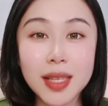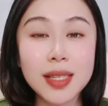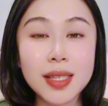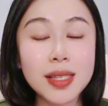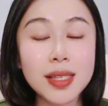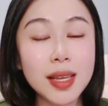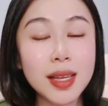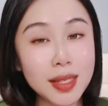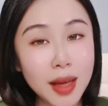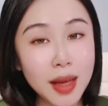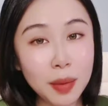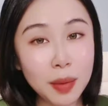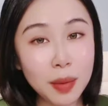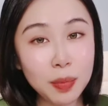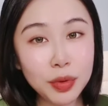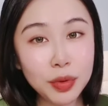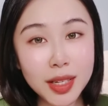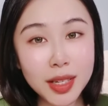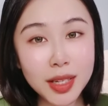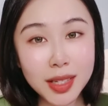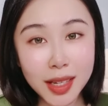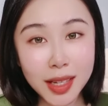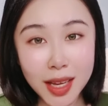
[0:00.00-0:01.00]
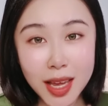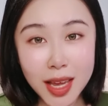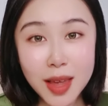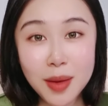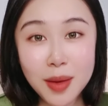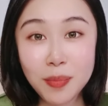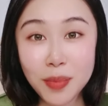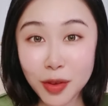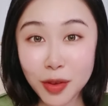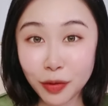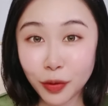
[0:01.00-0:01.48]
separately
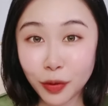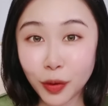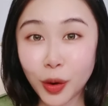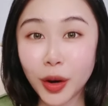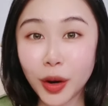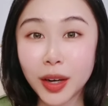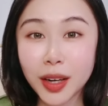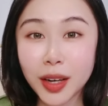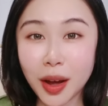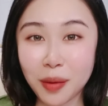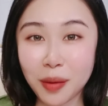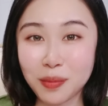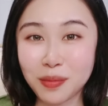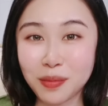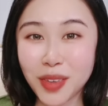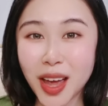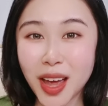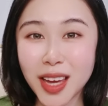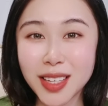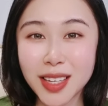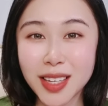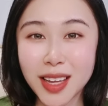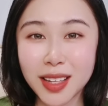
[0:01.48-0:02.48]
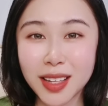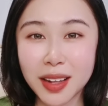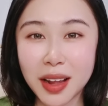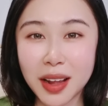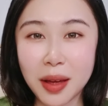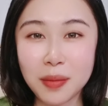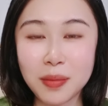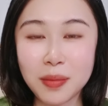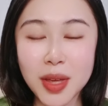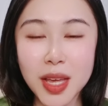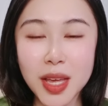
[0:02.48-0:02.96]
before combining
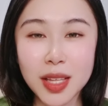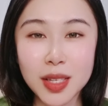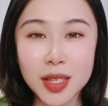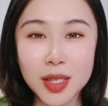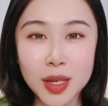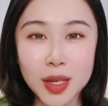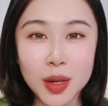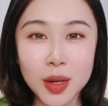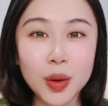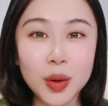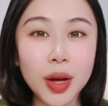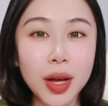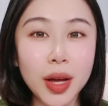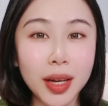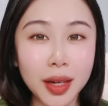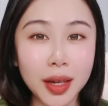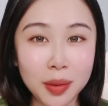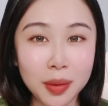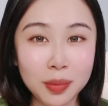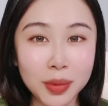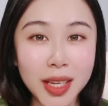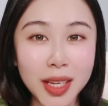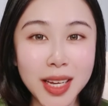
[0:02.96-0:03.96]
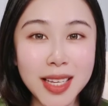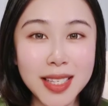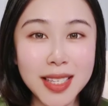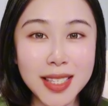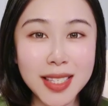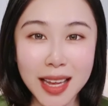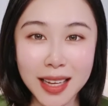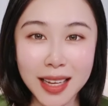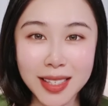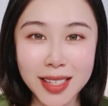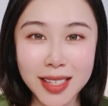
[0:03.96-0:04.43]
them into a complete
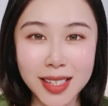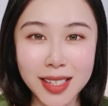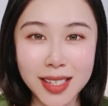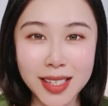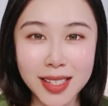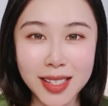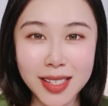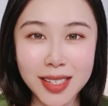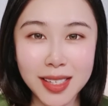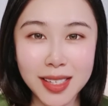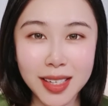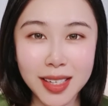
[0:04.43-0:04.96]
sentence.